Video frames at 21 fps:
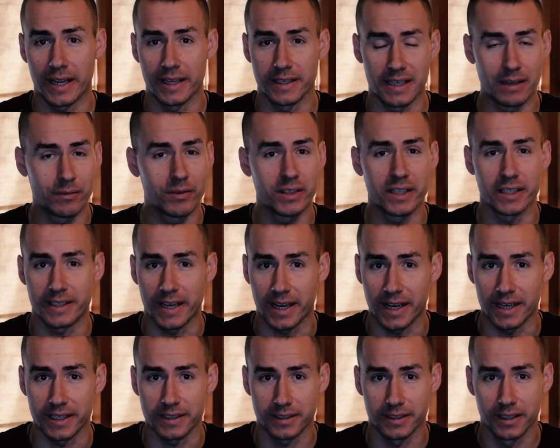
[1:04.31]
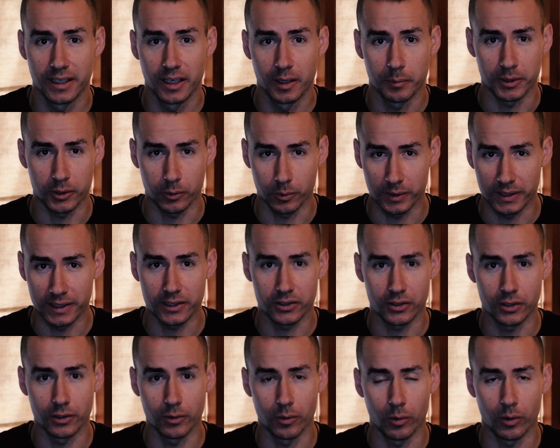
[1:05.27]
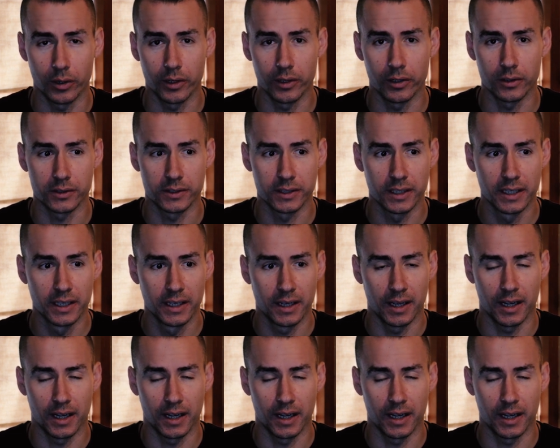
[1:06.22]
and even the taste between these two oils